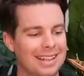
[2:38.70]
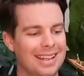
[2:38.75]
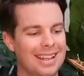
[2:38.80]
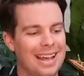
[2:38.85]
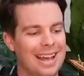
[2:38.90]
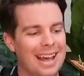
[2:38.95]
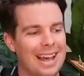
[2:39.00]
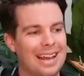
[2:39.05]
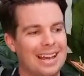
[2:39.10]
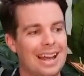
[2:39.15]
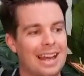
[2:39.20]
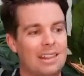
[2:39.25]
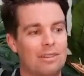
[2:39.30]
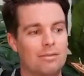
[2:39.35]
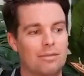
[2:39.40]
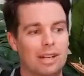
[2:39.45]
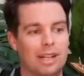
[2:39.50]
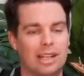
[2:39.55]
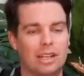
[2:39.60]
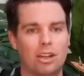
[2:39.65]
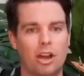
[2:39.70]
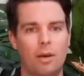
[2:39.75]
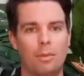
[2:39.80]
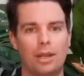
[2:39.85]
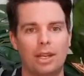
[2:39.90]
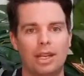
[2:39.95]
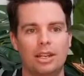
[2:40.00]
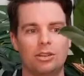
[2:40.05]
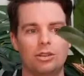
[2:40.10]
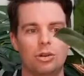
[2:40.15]
Another really common
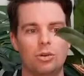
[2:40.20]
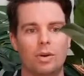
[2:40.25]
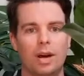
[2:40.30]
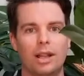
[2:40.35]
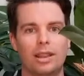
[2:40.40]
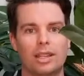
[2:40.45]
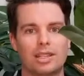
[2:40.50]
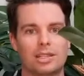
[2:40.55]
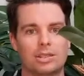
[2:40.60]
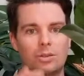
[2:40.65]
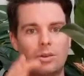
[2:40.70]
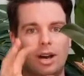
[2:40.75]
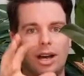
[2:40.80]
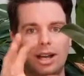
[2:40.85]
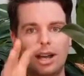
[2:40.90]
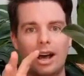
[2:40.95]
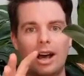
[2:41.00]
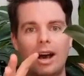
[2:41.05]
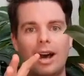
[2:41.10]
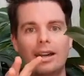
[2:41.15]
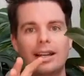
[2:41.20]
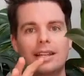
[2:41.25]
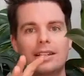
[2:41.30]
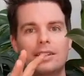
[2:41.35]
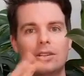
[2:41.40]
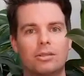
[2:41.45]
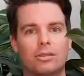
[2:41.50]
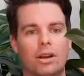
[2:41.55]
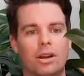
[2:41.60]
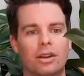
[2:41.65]
indoor one that's quite hardy to
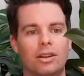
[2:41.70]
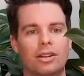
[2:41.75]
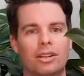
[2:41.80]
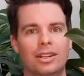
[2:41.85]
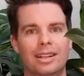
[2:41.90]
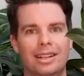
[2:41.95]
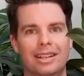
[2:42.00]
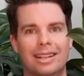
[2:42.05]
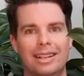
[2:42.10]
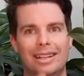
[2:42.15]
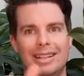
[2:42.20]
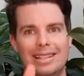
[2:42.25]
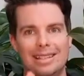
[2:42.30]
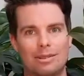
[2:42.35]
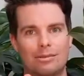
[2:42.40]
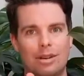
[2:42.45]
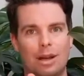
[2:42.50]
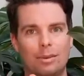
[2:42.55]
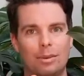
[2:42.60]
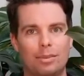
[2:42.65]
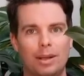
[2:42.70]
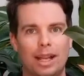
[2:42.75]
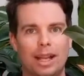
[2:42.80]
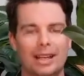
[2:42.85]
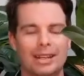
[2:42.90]
grow is the rubber plant.